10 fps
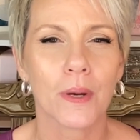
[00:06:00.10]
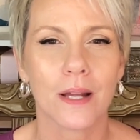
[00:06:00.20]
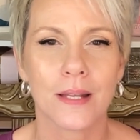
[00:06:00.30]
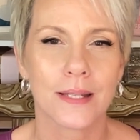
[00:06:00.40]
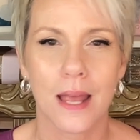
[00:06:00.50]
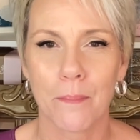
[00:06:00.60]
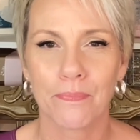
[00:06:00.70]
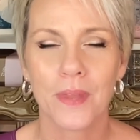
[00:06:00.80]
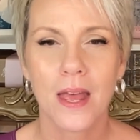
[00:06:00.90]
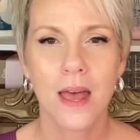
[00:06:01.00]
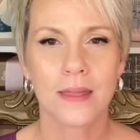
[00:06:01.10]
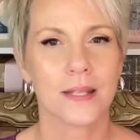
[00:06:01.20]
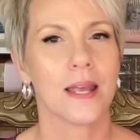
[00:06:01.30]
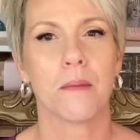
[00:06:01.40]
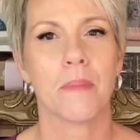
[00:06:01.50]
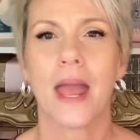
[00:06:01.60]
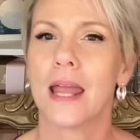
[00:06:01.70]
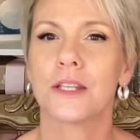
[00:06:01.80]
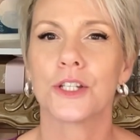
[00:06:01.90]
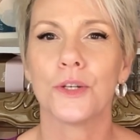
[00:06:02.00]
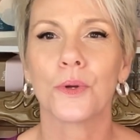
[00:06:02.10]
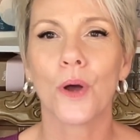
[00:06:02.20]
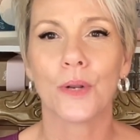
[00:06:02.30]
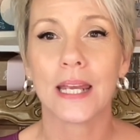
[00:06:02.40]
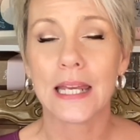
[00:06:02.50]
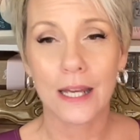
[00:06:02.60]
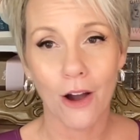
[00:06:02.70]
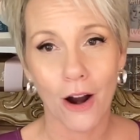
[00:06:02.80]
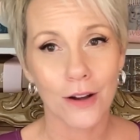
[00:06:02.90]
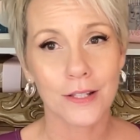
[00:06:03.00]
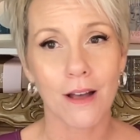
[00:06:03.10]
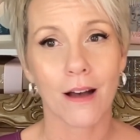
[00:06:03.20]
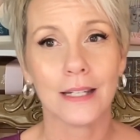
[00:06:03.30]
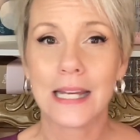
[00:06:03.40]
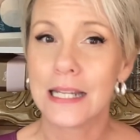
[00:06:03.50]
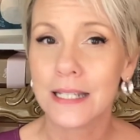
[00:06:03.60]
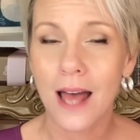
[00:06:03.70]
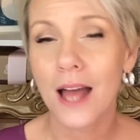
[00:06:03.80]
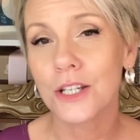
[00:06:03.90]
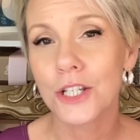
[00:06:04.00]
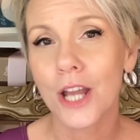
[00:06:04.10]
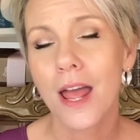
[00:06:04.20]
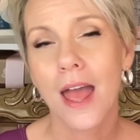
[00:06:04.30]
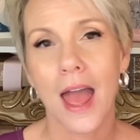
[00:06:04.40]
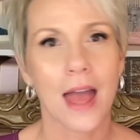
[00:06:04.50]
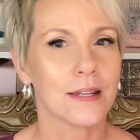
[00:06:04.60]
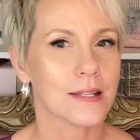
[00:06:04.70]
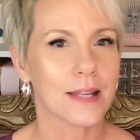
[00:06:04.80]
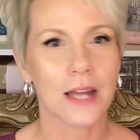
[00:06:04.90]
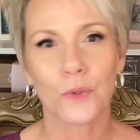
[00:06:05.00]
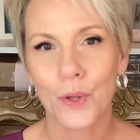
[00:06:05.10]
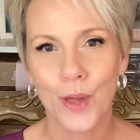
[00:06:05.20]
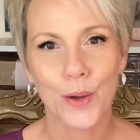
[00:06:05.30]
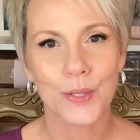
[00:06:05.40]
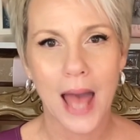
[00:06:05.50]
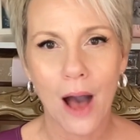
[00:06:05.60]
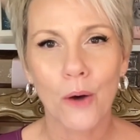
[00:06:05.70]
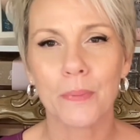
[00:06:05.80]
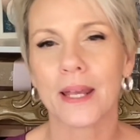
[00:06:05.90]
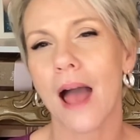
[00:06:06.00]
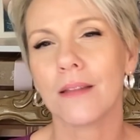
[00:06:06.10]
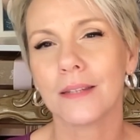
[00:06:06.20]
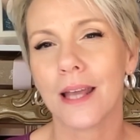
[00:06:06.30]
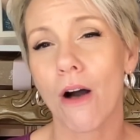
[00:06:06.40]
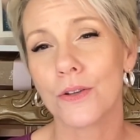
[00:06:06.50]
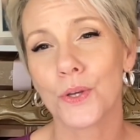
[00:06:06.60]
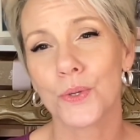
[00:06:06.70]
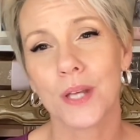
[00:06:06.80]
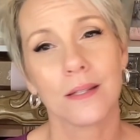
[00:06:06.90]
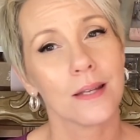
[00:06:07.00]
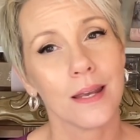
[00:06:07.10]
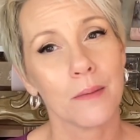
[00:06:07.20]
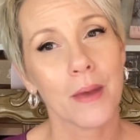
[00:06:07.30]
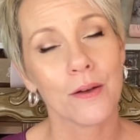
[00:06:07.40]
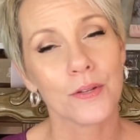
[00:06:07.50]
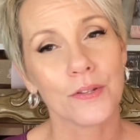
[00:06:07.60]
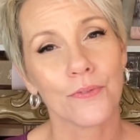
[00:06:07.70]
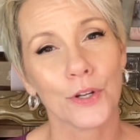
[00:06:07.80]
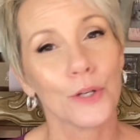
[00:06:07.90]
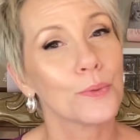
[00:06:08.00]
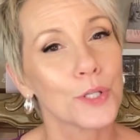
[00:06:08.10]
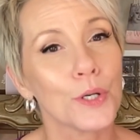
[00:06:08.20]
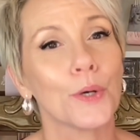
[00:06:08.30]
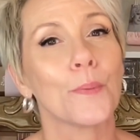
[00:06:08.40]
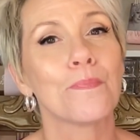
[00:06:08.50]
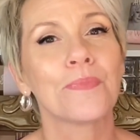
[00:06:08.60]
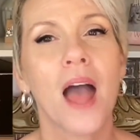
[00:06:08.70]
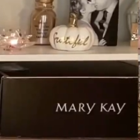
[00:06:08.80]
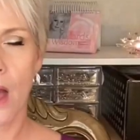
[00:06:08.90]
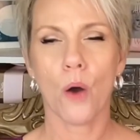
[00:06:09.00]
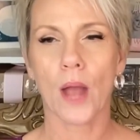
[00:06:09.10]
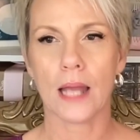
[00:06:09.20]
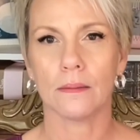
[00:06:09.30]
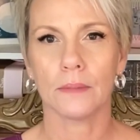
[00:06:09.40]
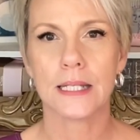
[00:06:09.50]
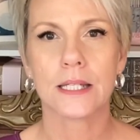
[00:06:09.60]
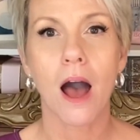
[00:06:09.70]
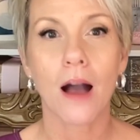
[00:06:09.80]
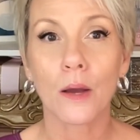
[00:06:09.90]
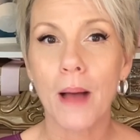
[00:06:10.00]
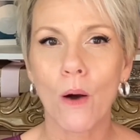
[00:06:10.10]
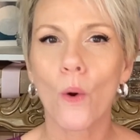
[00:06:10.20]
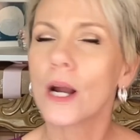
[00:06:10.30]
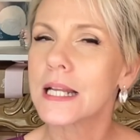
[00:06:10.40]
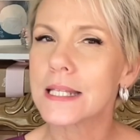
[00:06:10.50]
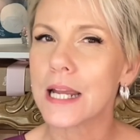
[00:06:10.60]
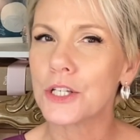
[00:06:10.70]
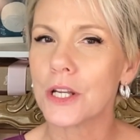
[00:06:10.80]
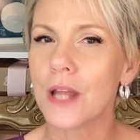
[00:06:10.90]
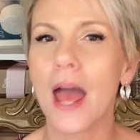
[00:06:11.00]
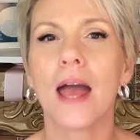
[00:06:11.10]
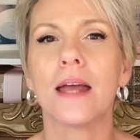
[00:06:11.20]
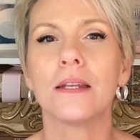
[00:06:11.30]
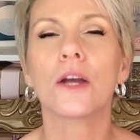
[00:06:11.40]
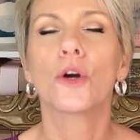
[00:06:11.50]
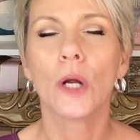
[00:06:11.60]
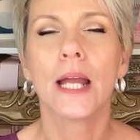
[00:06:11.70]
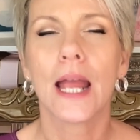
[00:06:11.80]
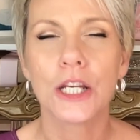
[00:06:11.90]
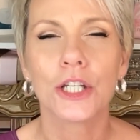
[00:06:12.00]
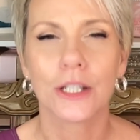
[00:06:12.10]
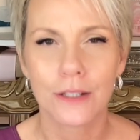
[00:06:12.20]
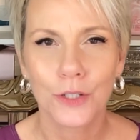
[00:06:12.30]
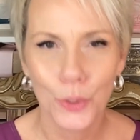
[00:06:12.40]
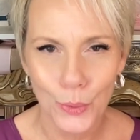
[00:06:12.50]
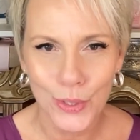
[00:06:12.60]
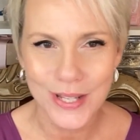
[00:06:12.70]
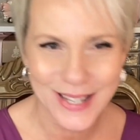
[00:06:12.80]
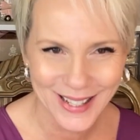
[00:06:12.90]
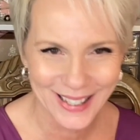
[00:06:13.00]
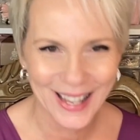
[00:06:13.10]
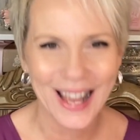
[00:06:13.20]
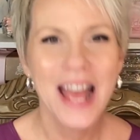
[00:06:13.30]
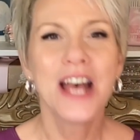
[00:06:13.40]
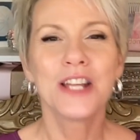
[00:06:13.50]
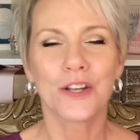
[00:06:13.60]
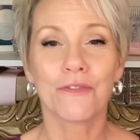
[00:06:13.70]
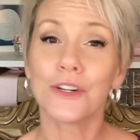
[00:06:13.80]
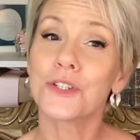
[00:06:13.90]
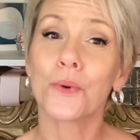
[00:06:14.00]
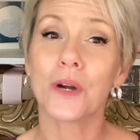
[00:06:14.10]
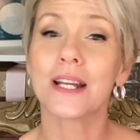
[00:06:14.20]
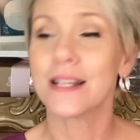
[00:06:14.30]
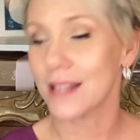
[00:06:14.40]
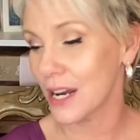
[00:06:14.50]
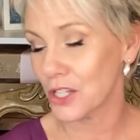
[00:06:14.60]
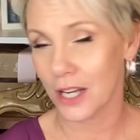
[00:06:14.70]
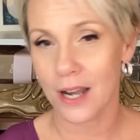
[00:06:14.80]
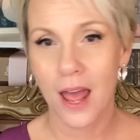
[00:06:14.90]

on the same page. You can go to eCards on InTouch and schedule those out, but Calendly also sends emails for you too. Okay, let's talk about organization and creation tools. So first, organization,